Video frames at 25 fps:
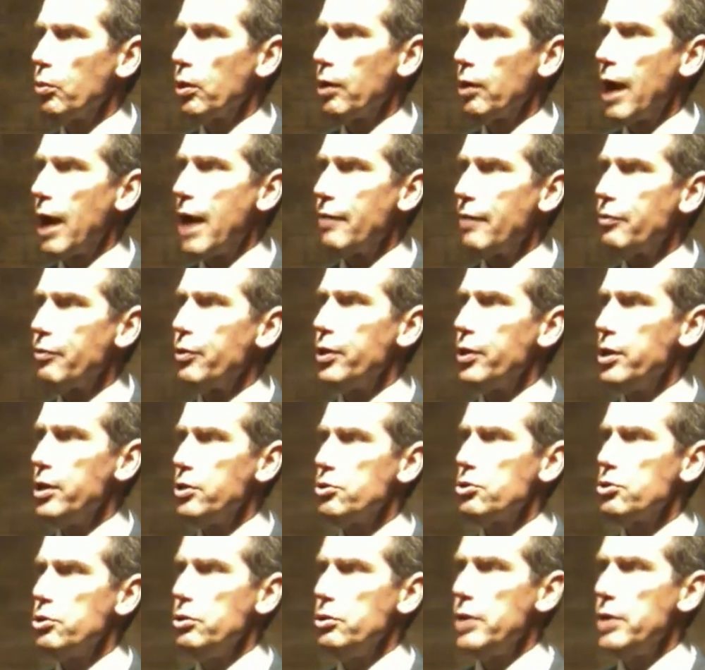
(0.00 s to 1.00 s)
we're at for
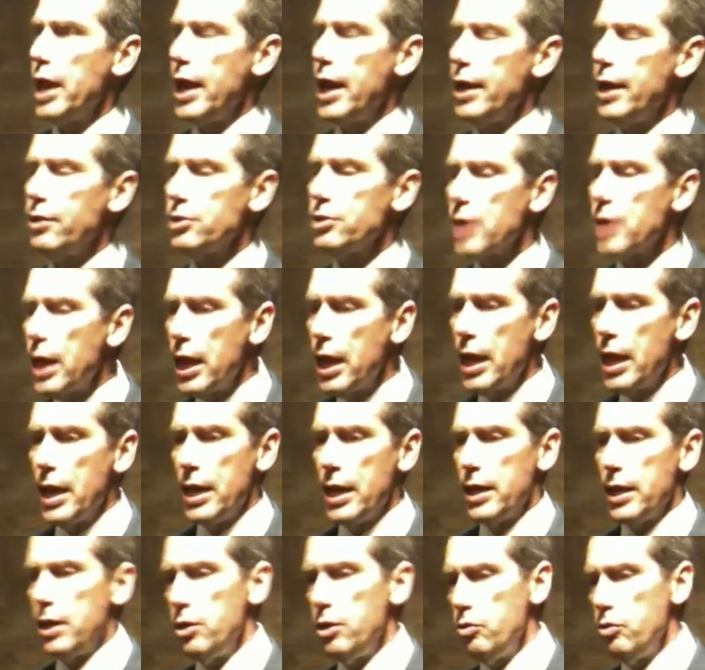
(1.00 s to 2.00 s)
these two days.
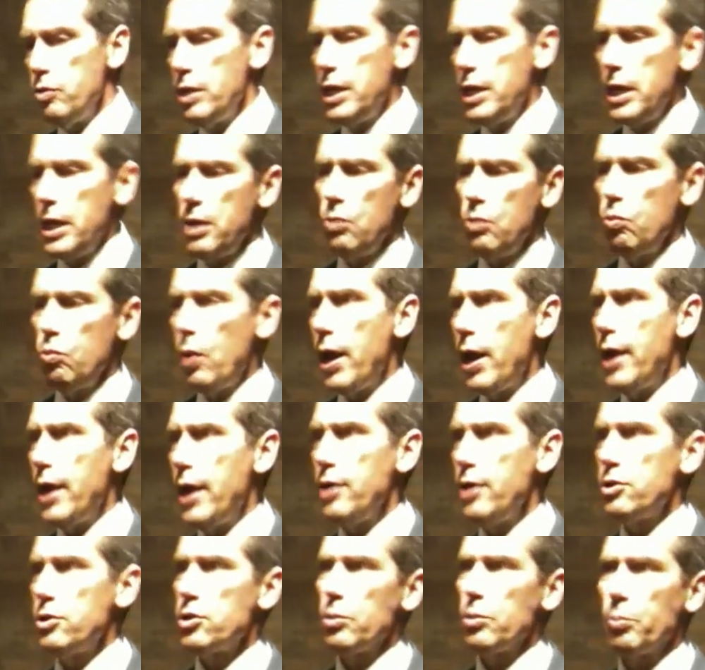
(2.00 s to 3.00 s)
You need
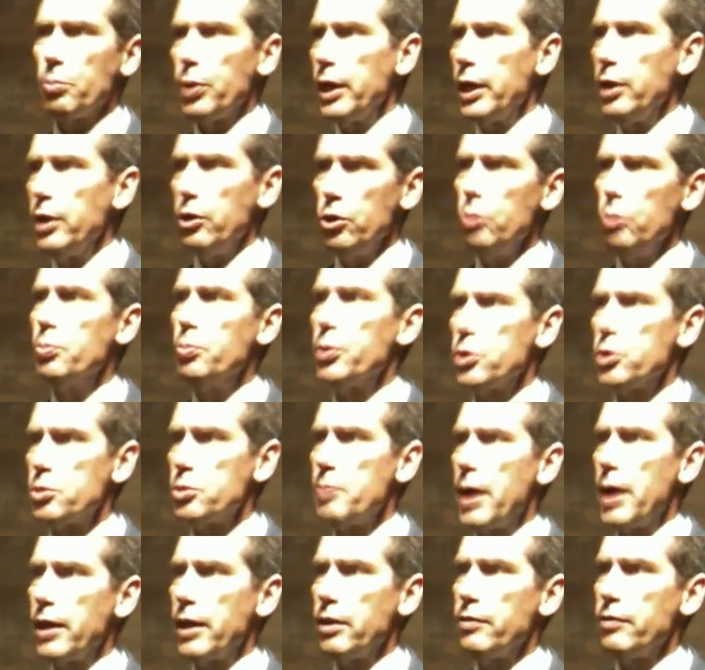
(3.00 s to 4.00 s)
ways to bring new
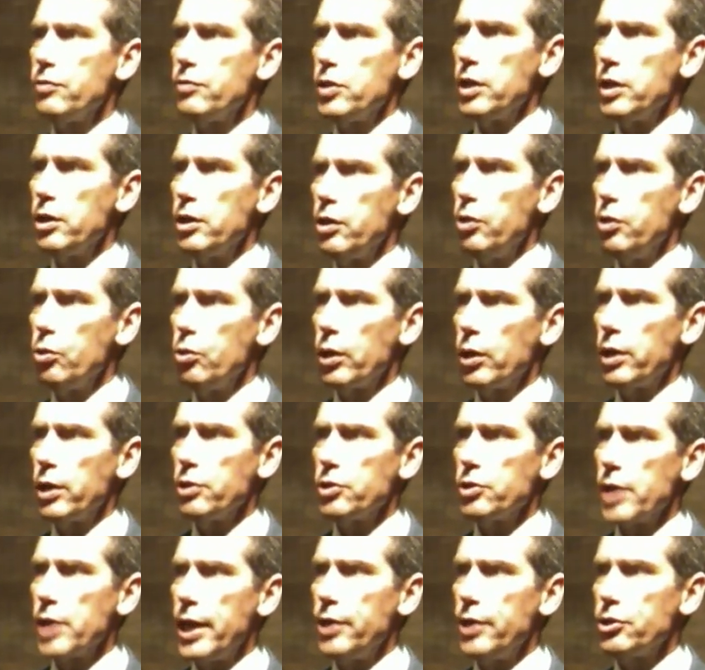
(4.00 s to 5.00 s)
perspectives into the
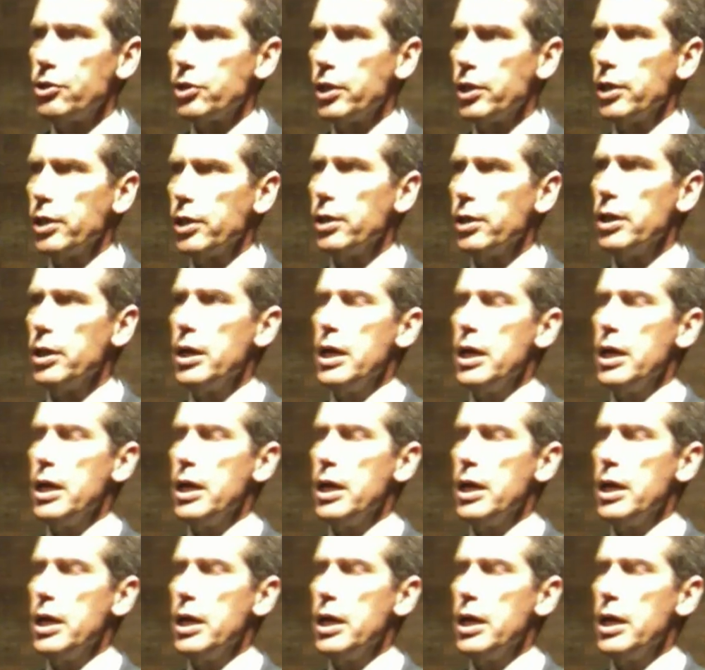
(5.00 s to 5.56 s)
organization.